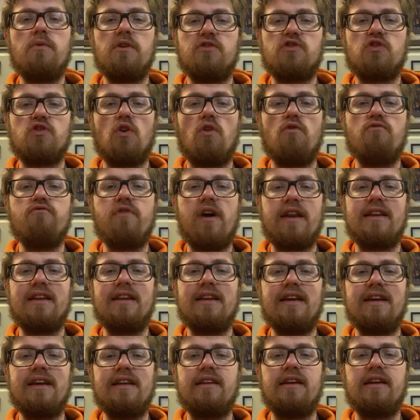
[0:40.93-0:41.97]
It's got a red
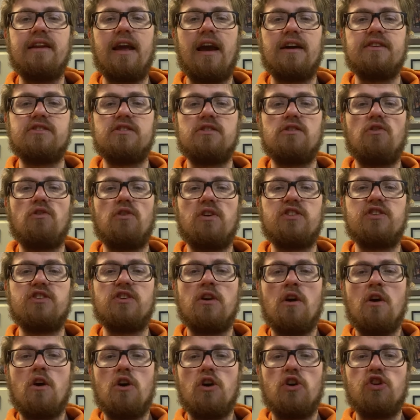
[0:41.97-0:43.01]
lid and it has a nice
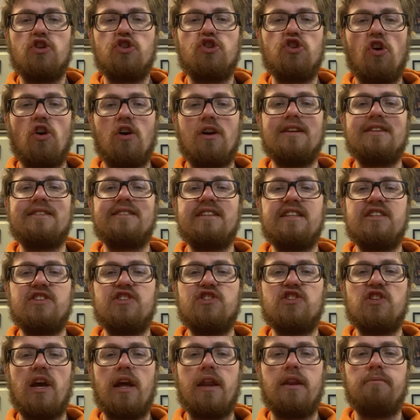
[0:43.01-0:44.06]
chocolatey
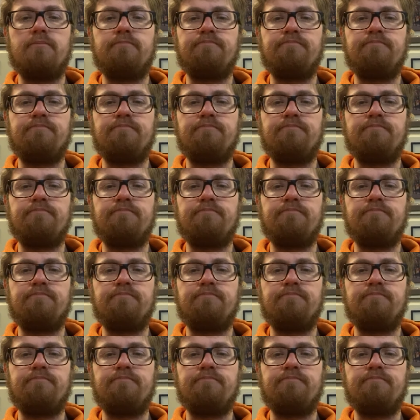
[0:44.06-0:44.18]
scent.